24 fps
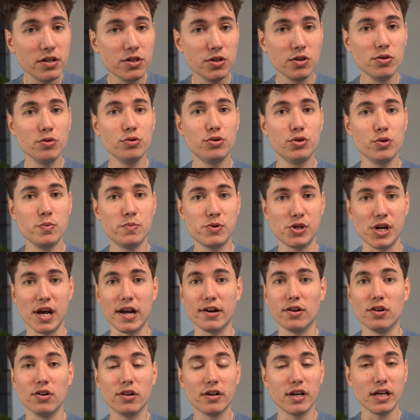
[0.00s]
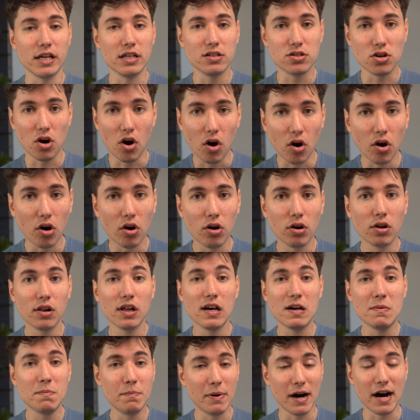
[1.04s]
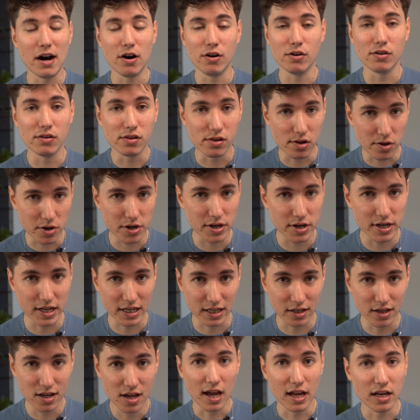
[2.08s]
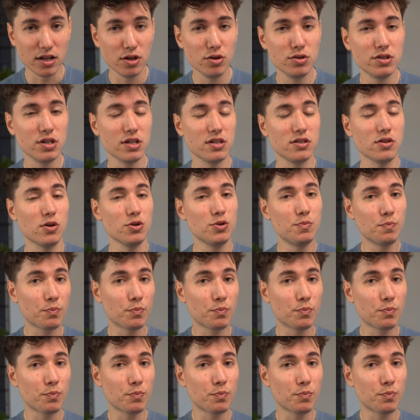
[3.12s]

a YouTube channel is all about learning and using those